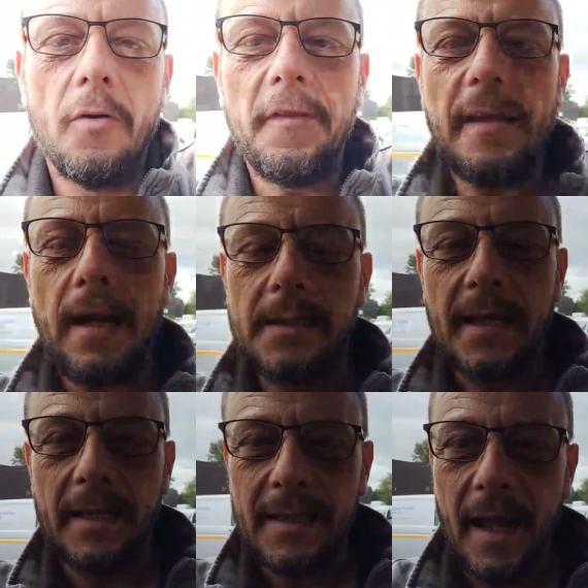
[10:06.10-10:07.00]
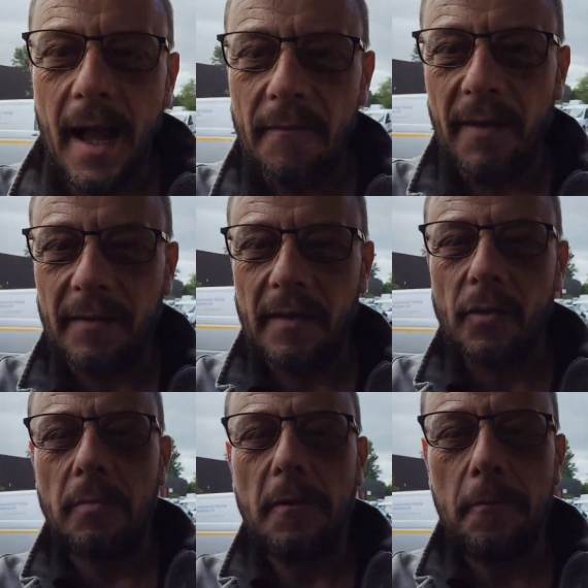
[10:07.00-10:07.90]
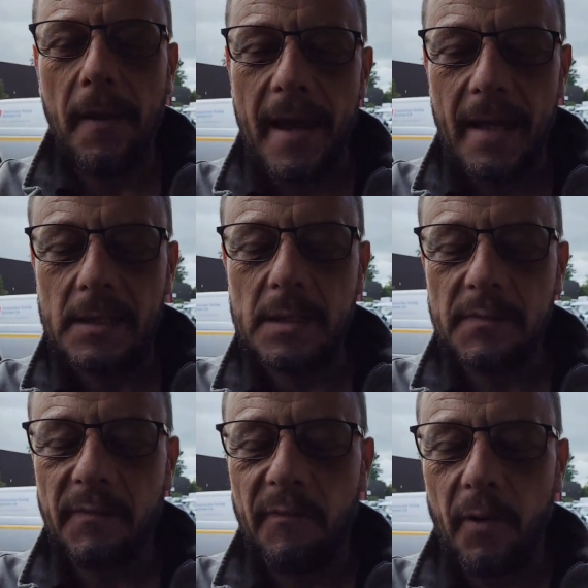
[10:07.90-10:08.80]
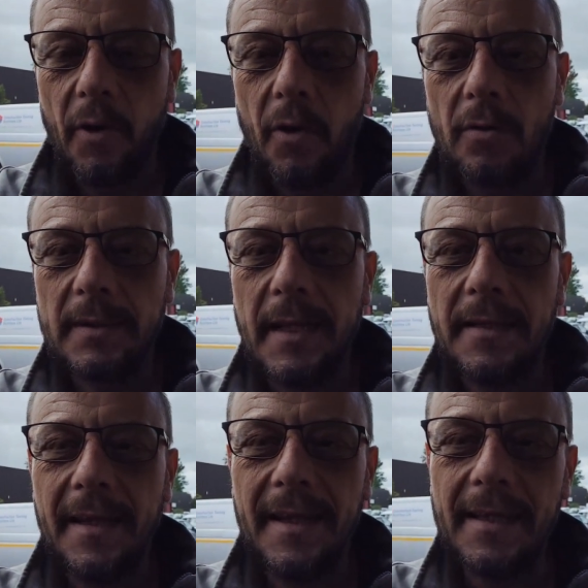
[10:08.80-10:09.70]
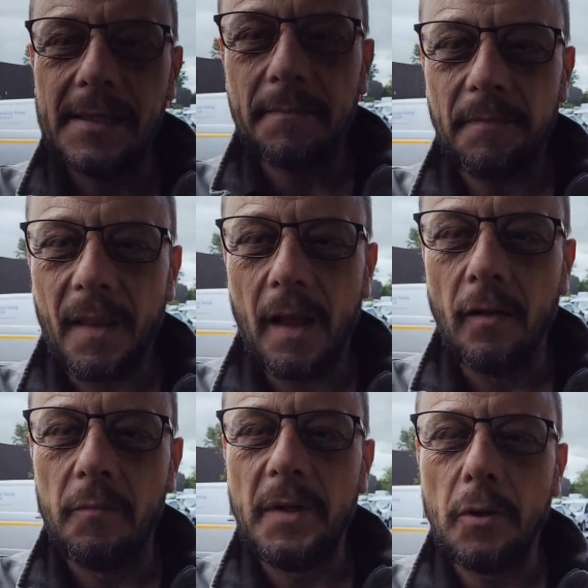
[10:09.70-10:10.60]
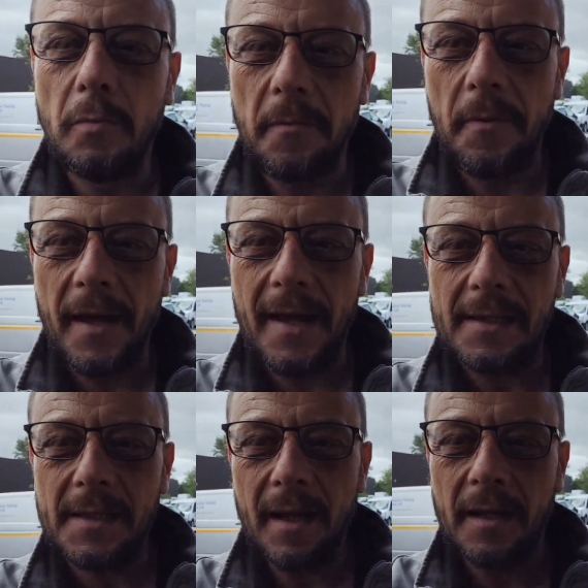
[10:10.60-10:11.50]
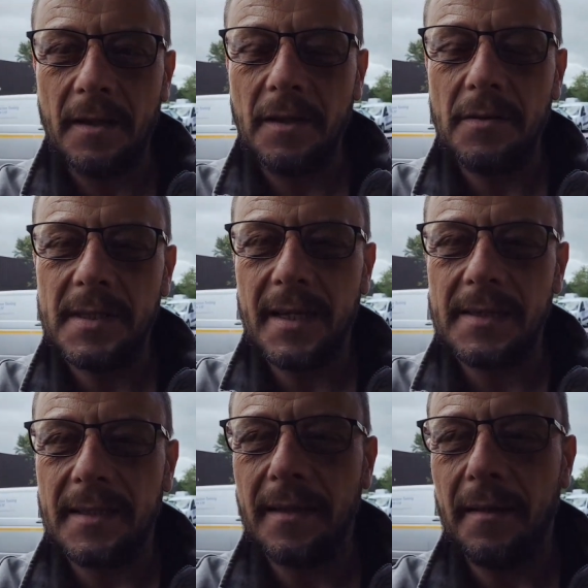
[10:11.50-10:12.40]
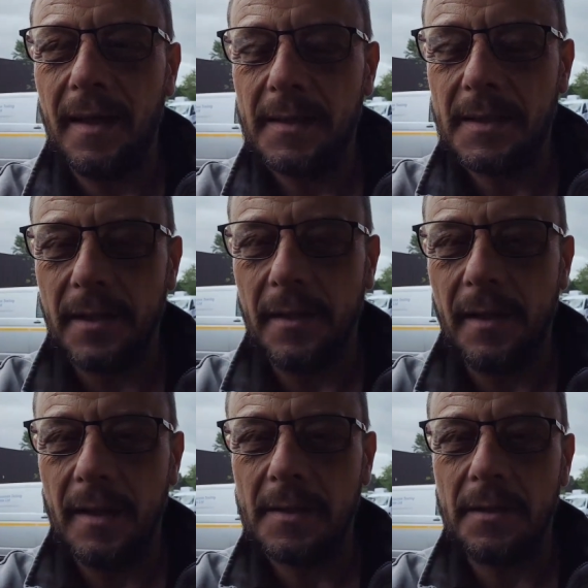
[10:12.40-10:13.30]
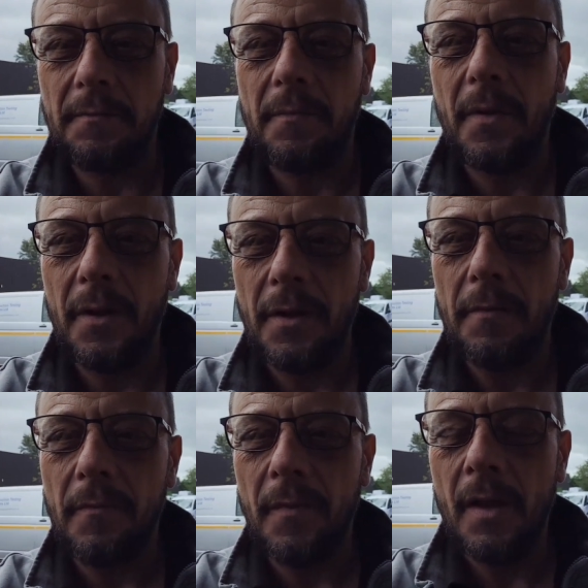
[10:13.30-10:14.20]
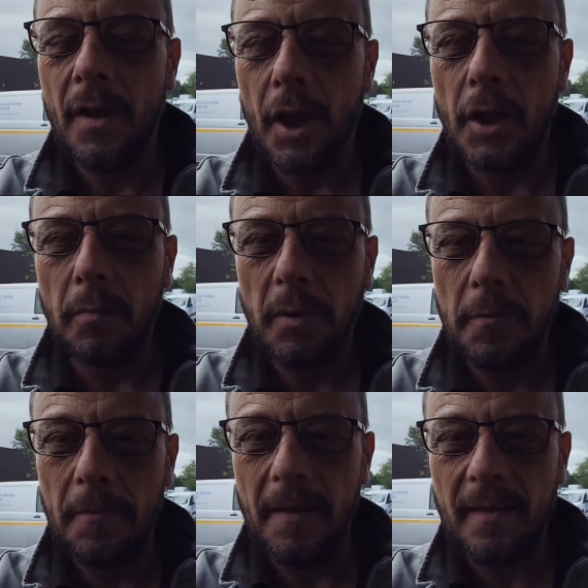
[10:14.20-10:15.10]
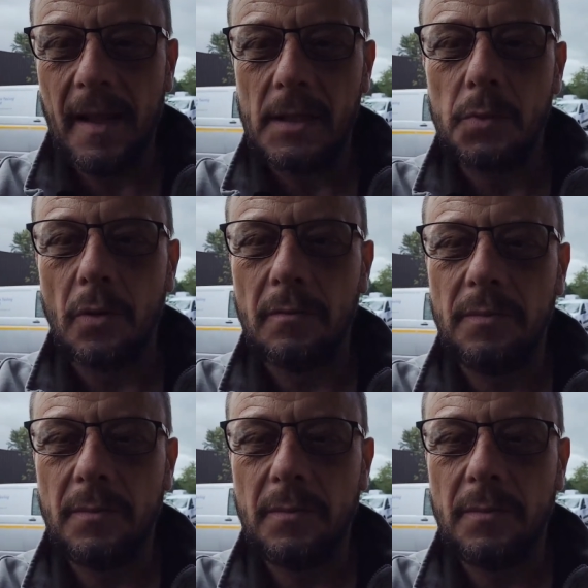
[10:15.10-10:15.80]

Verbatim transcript: all the dissects. I've had the W P S for ten years. I love my W P S. I can use it as a as a as a um, w, the actual